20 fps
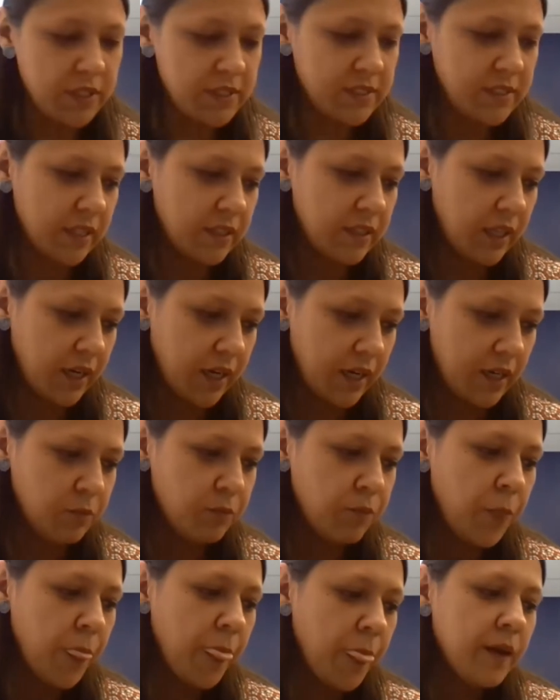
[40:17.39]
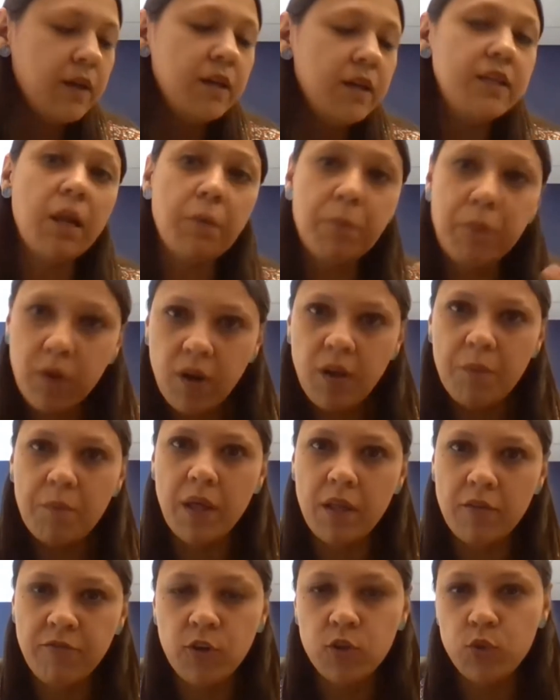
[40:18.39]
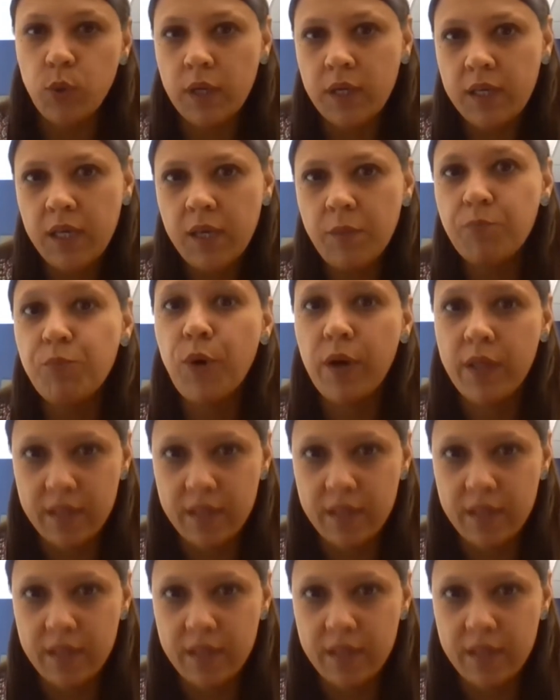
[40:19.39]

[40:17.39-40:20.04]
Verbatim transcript: a concealed intention.